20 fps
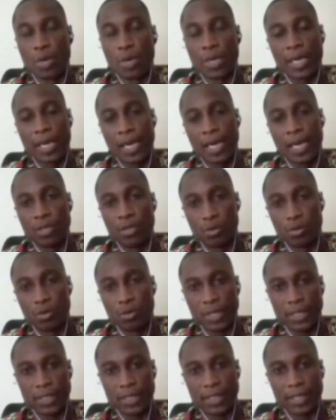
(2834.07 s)
what I
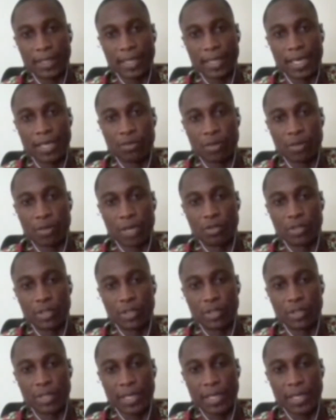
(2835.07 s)
do is that I try
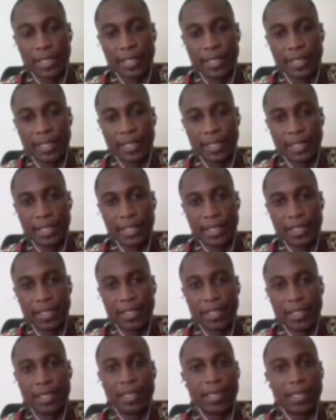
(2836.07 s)
to create the